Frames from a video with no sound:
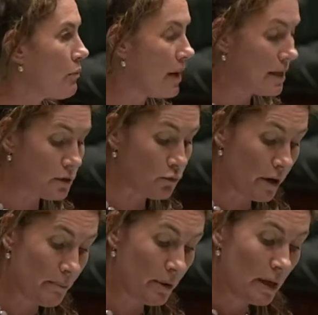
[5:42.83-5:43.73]
operators
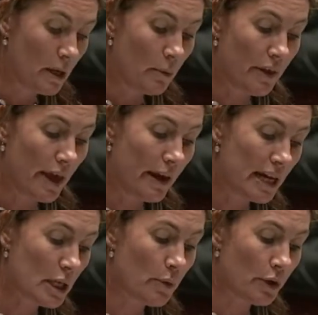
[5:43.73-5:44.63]
rip without
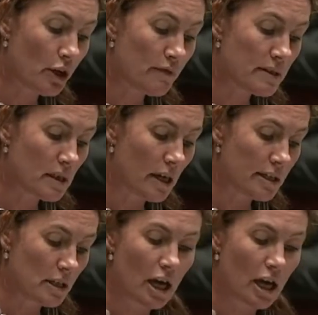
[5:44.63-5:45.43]
adequate oversight,